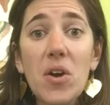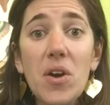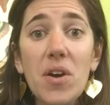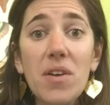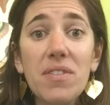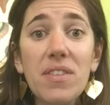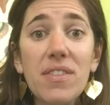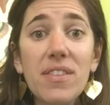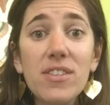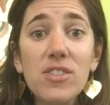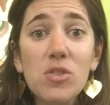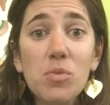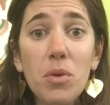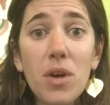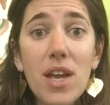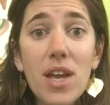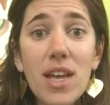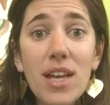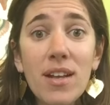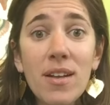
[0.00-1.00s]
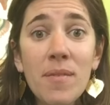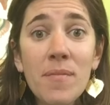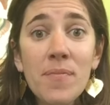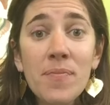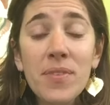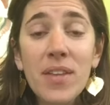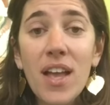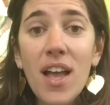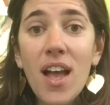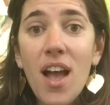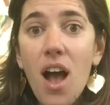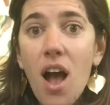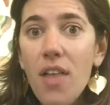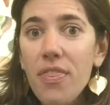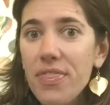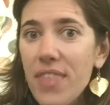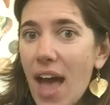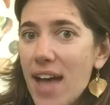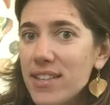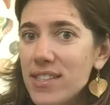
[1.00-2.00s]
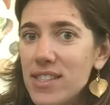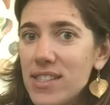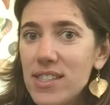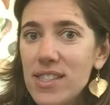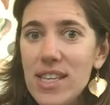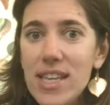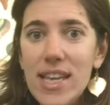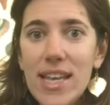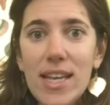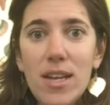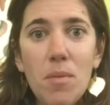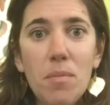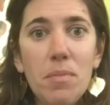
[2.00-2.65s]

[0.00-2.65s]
earth in the spring, that seed